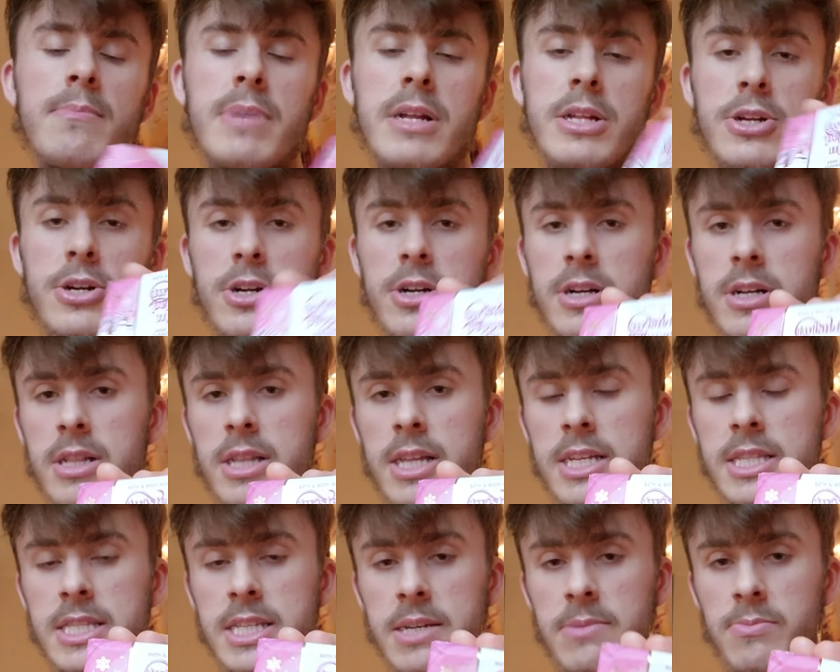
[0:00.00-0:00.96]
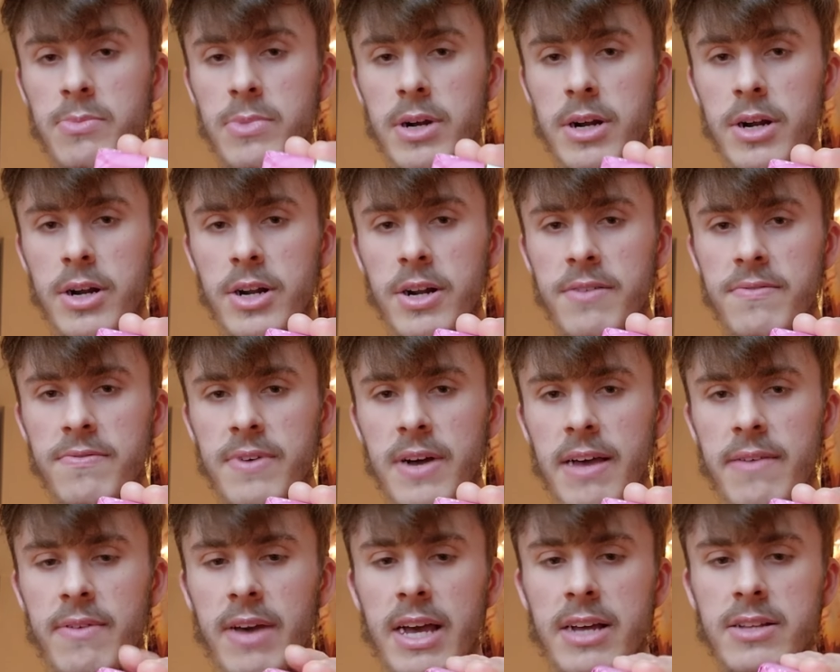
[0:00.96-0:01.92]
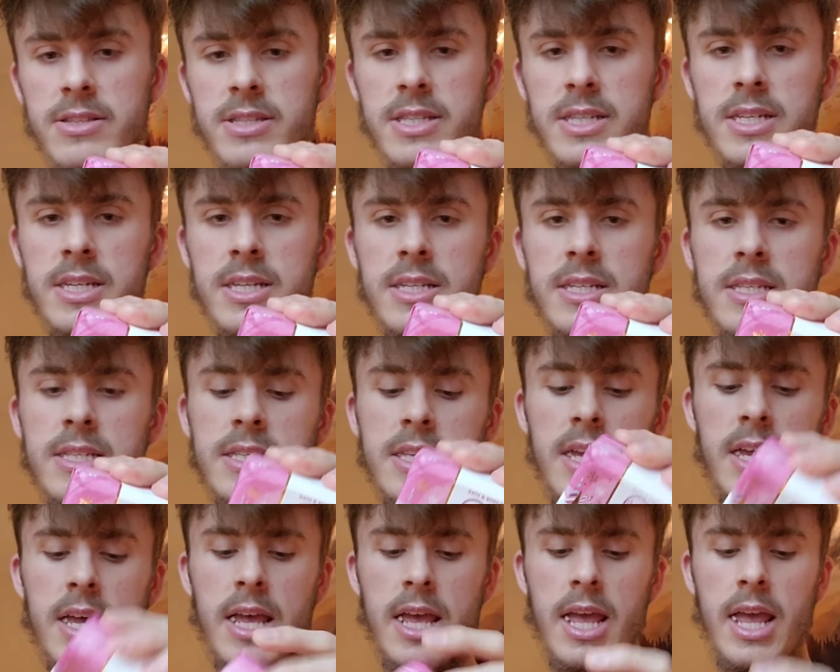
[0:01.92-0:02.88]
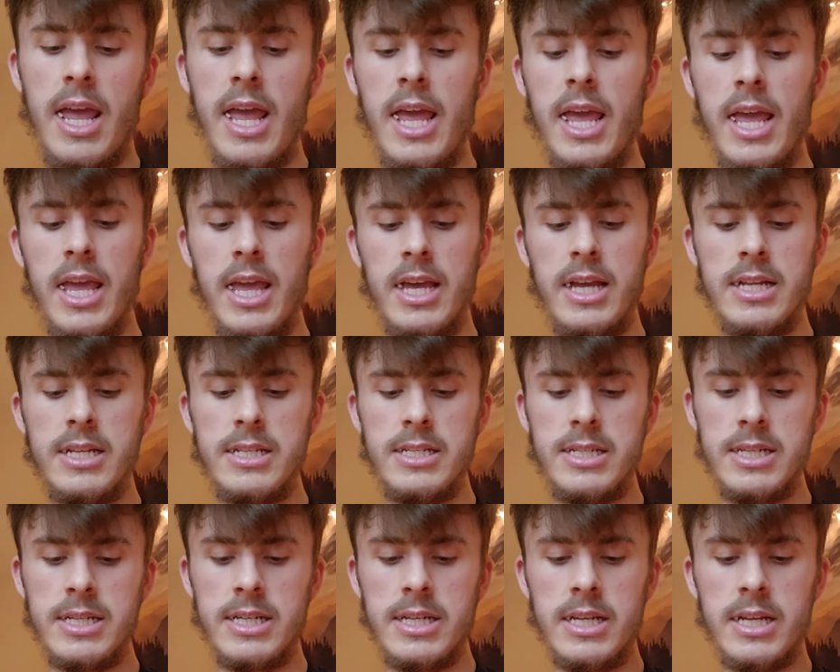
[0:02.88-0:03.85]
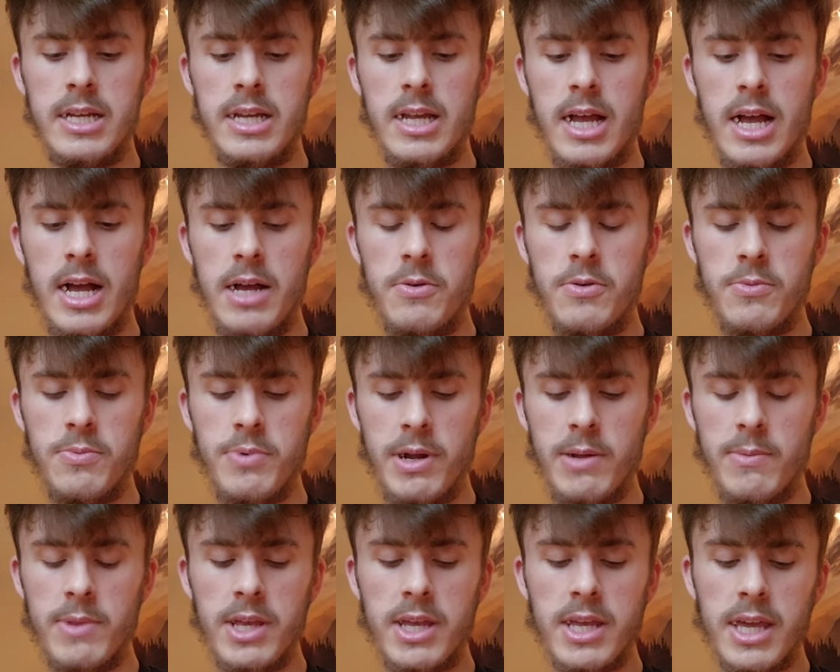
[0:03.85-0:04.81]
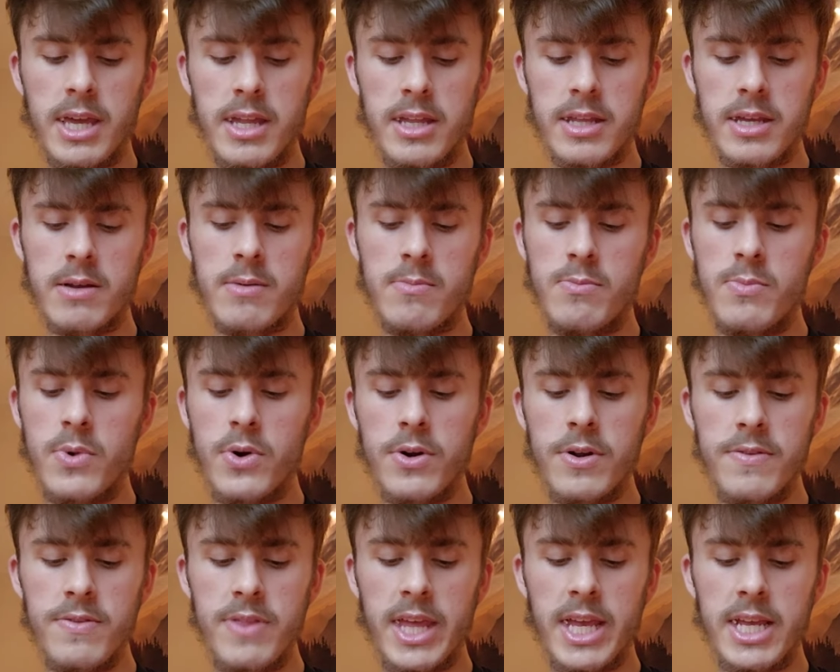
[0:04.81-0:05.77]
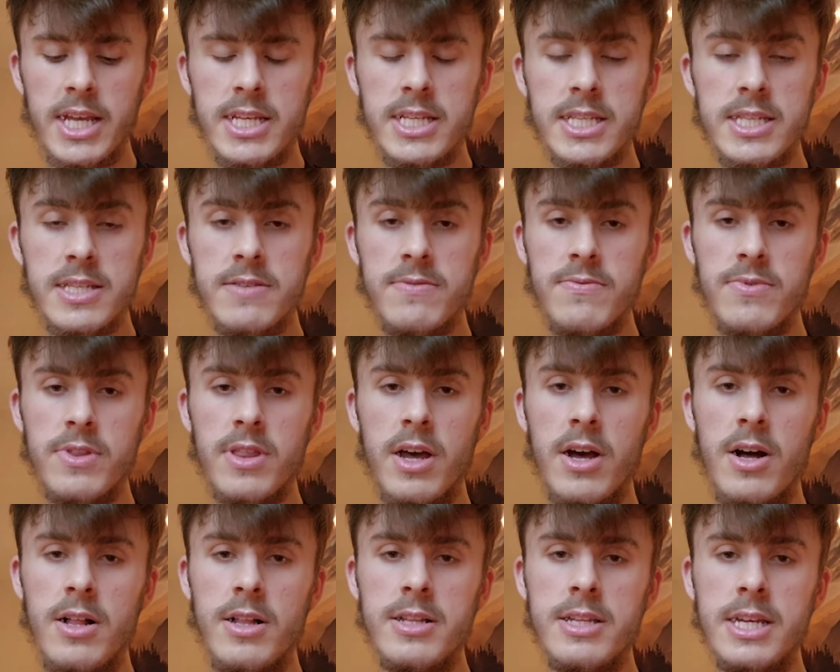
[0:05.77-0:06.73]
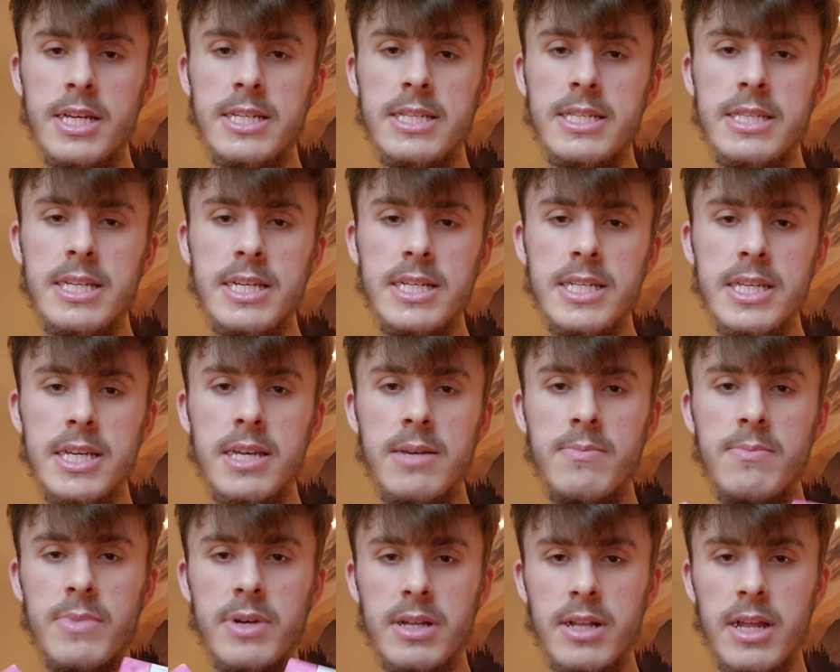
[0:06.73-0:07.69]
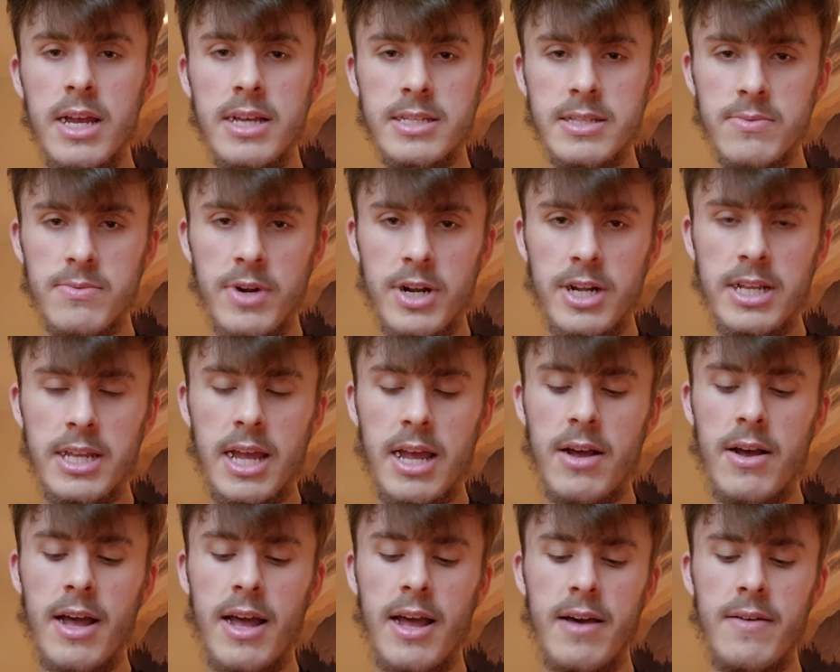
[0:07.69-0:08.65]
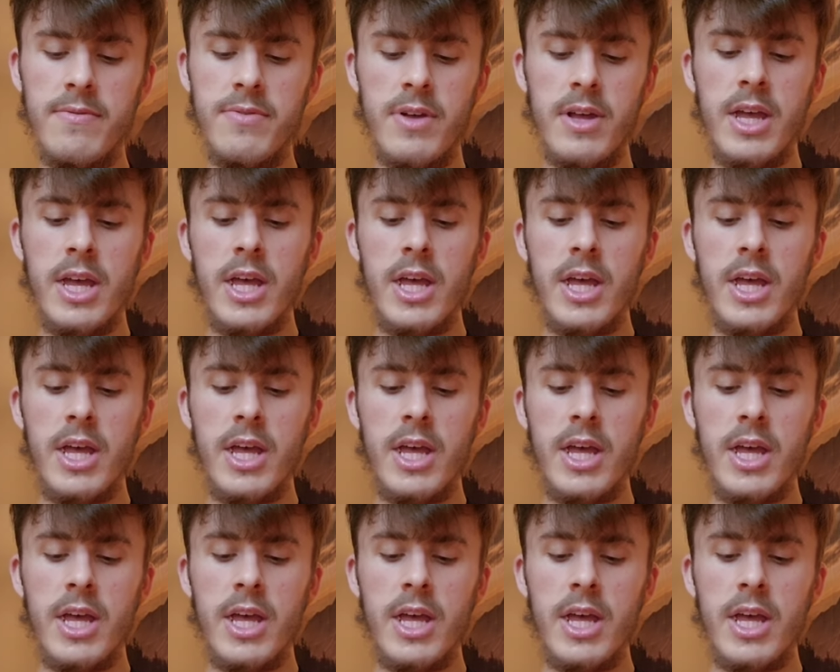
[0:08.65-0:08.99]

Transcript: Butter Cleansing Bar, 5 ounces. And I will probably get more of these for the holiday season, but as of right now, I have